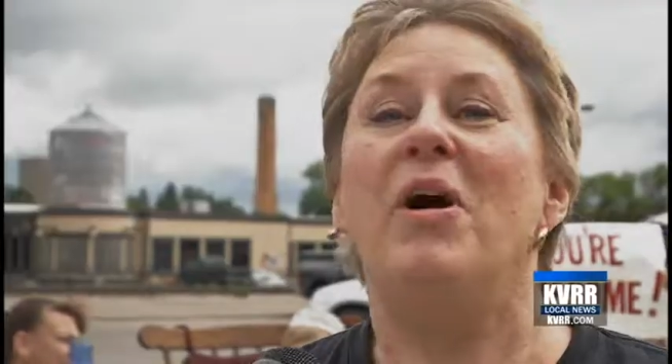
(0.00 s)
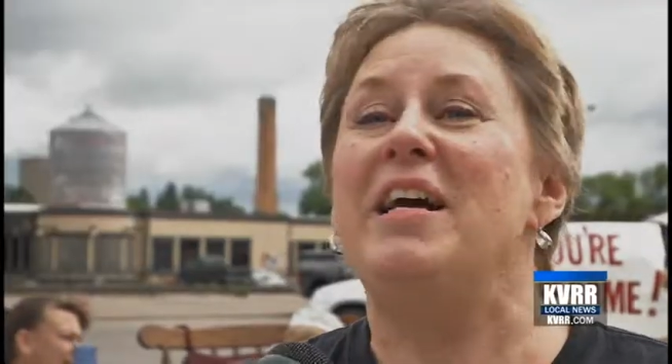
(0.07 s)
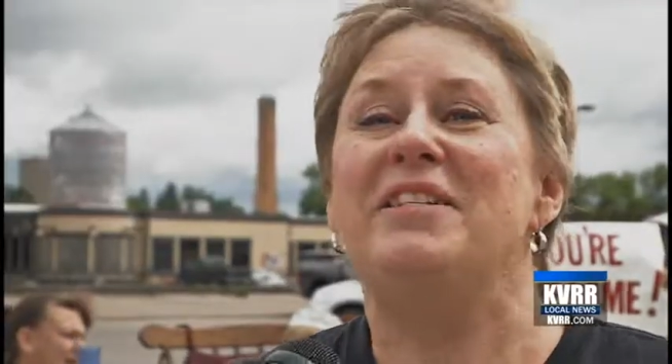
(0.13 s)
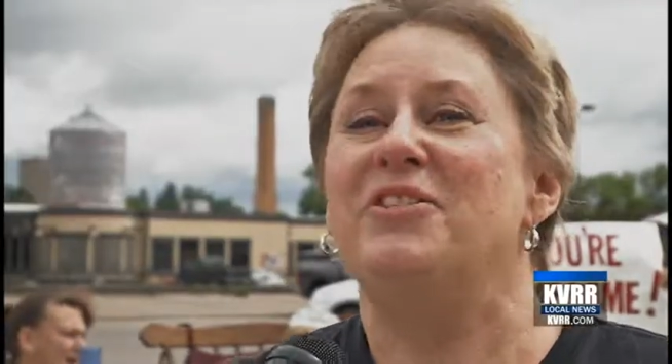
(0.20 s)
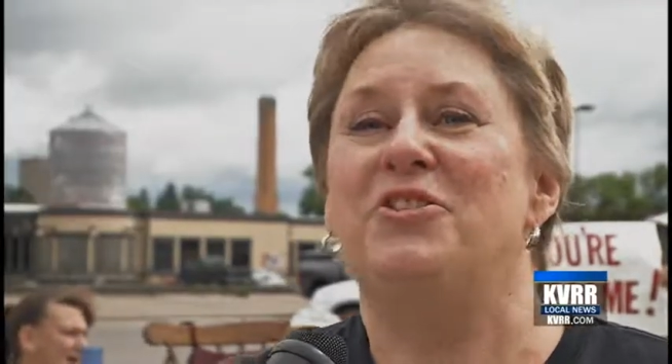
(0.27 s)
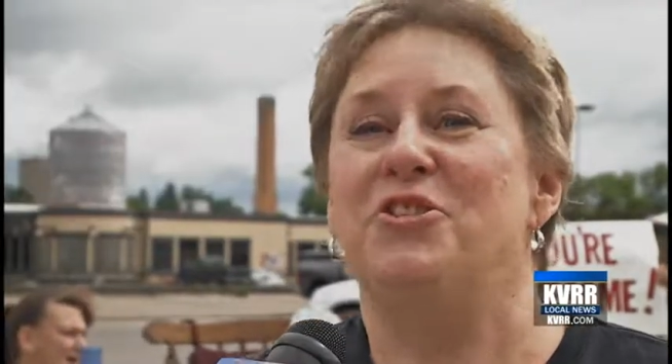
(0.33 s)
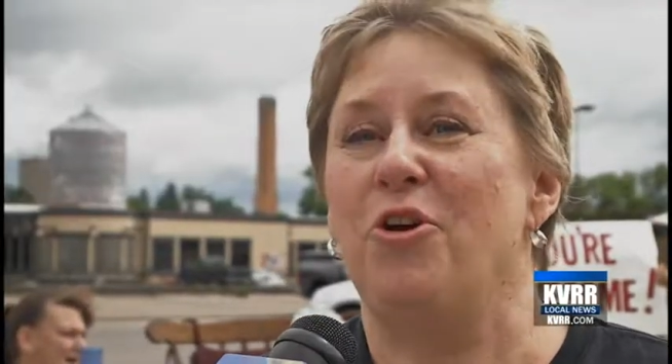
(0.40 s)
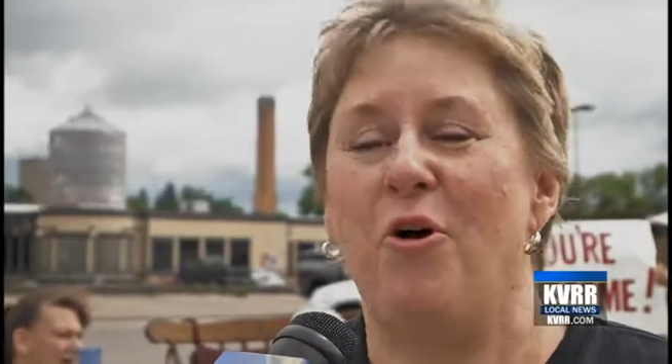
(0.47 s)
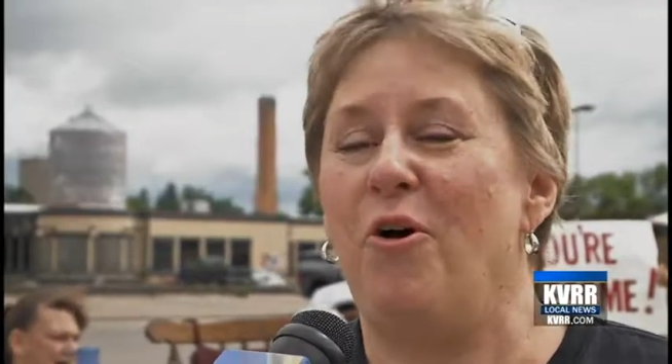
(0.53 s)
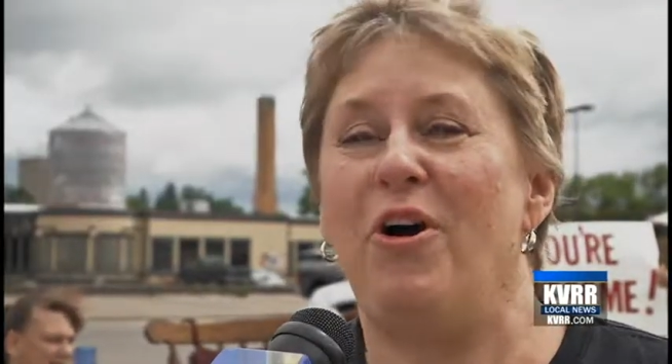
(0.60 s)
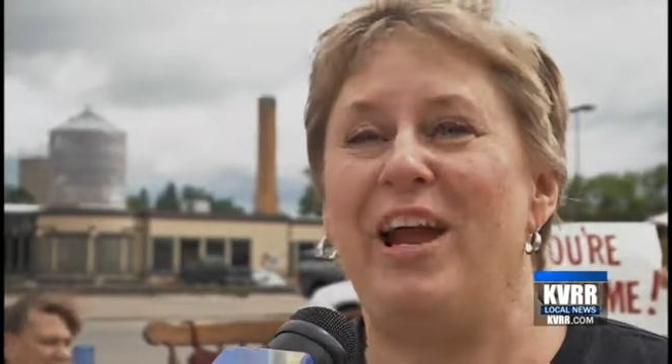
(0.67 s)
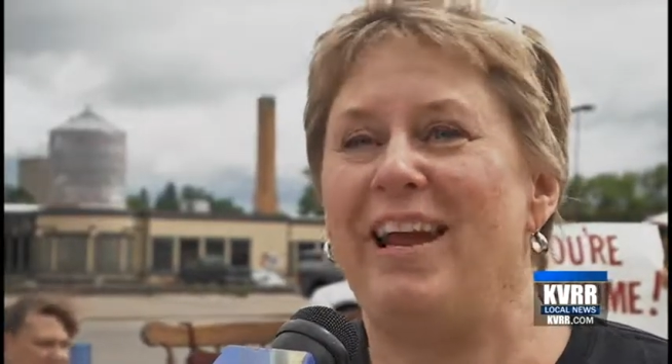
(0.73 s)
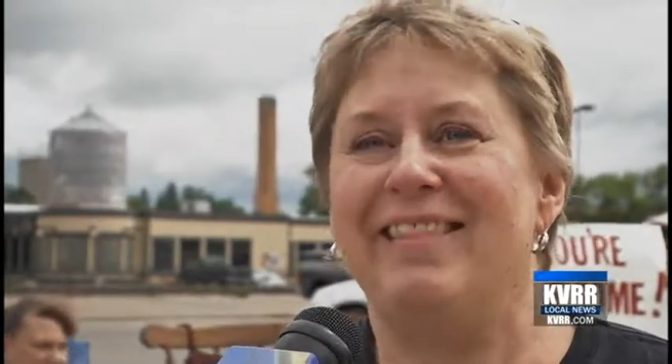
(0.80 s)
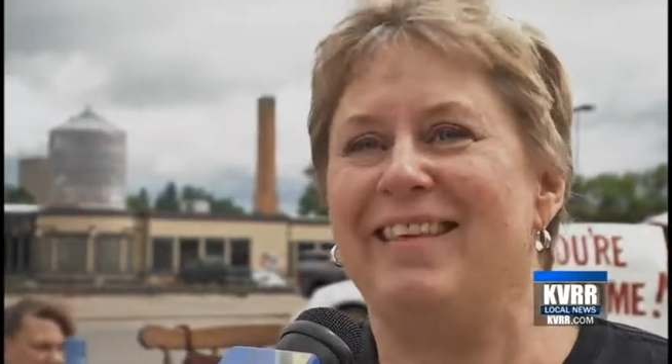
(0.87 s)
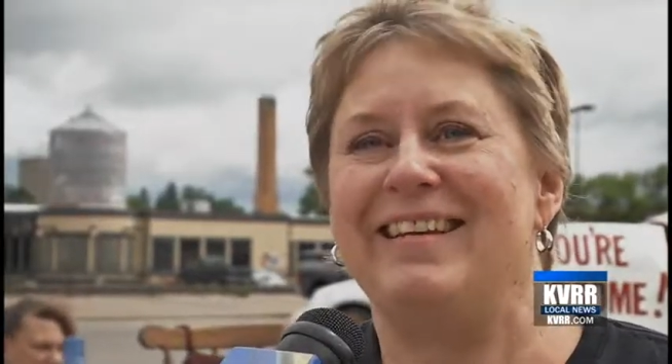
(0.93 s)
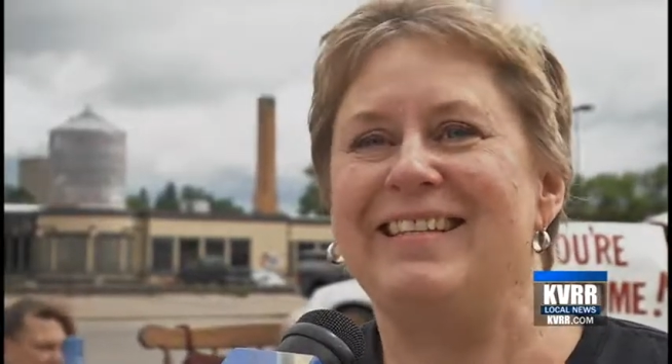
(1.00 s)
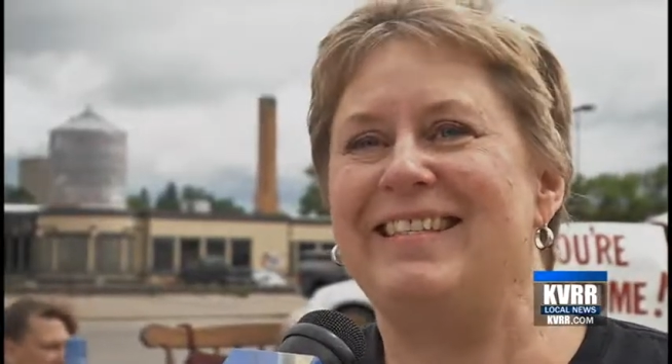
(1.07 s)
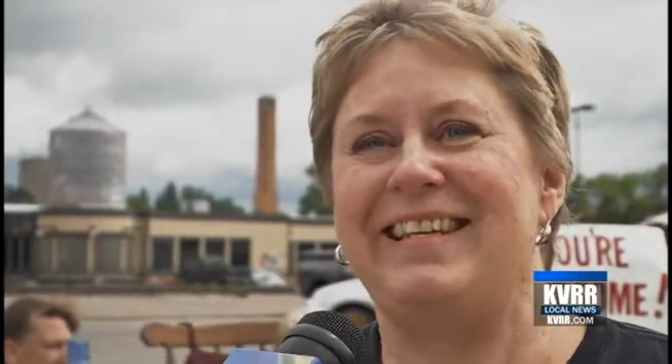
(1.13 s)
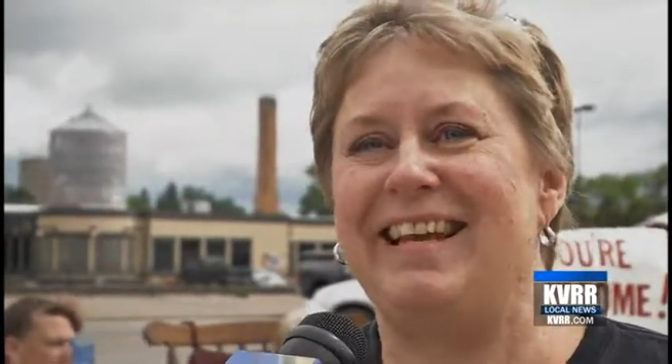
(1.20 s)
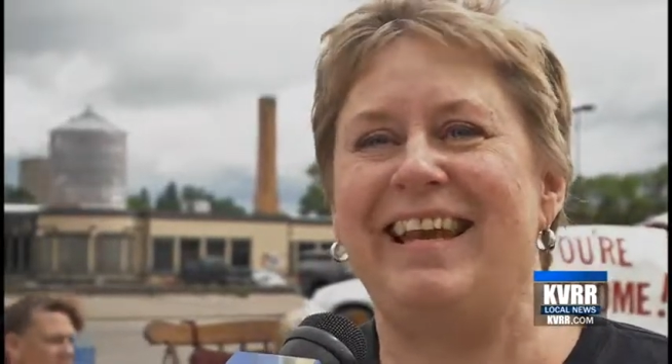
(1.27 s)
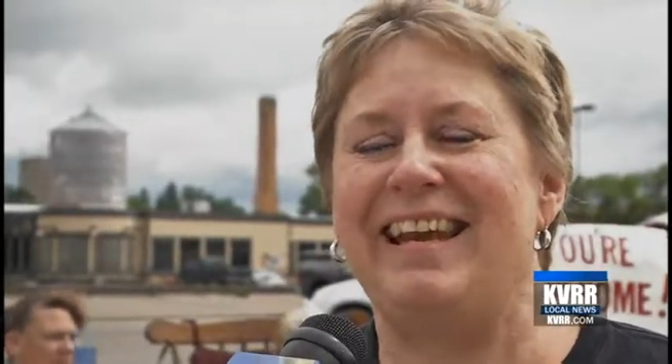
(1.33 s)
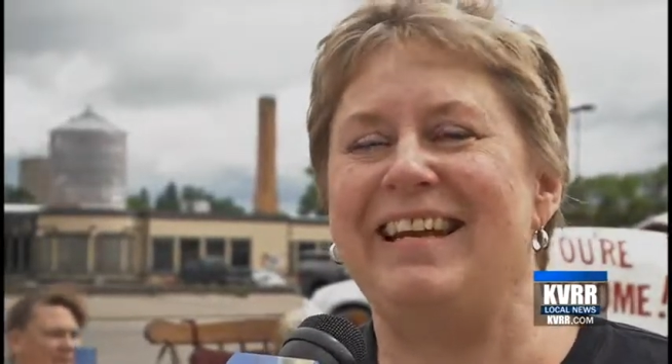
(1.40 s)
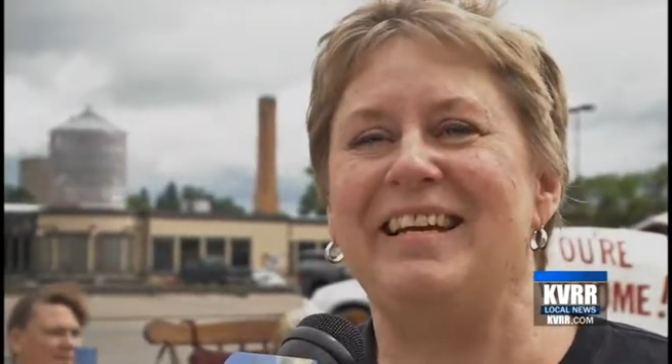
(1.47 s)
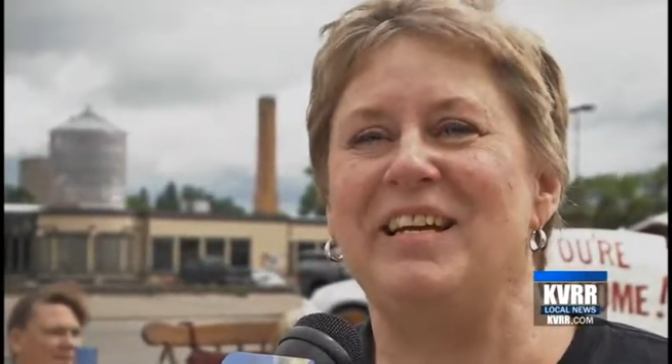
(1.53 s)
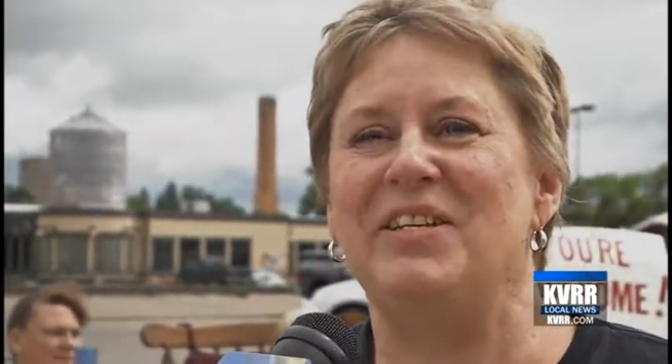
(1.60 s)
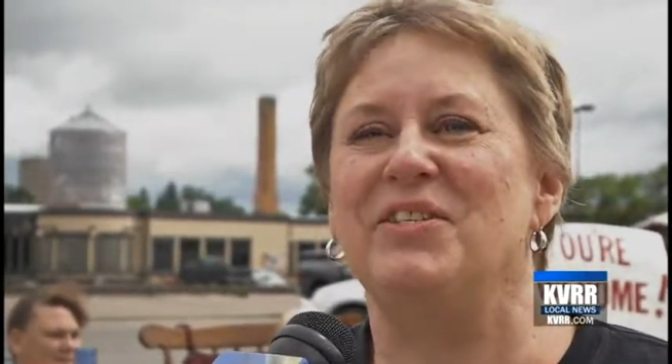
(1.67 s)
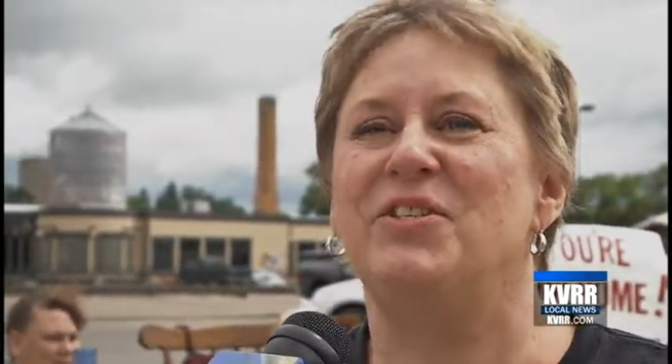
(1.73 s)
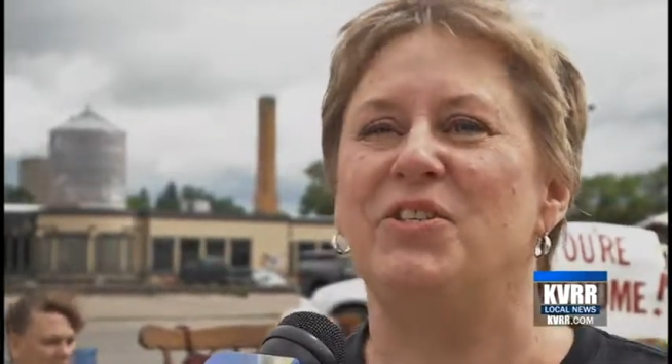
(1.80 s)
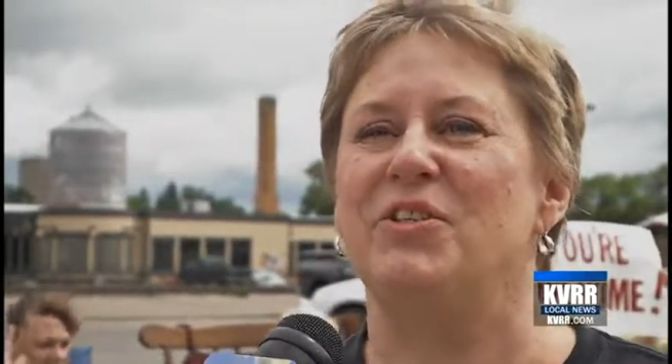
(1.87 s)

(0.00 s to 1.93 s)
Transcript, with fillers: What joy this is